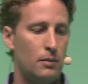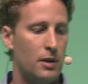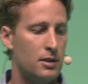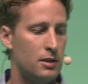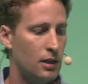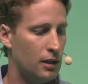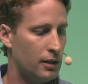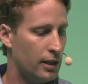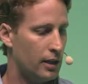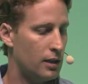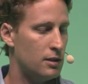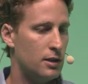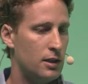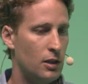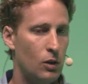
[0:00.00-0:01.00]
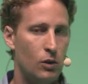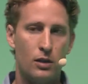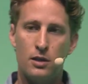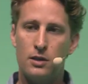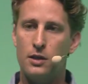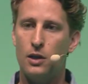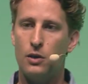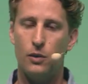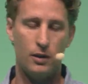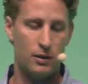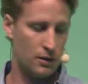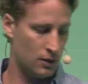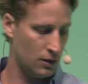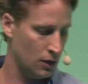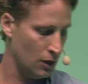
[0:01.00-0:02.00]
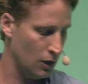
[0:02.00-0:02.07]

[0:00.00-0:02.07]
Basically, they can see all the secrets